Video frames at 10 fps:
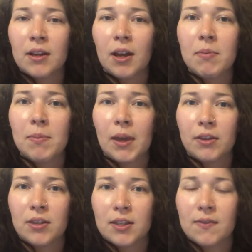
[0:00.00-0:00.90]
Coming back
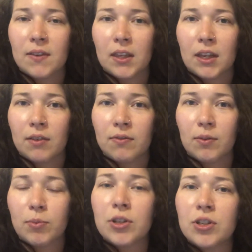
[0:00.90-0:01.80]
to this feeling of
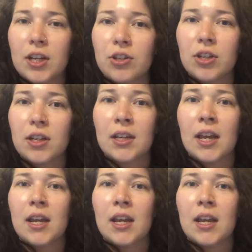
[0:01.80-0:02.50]
appreciation,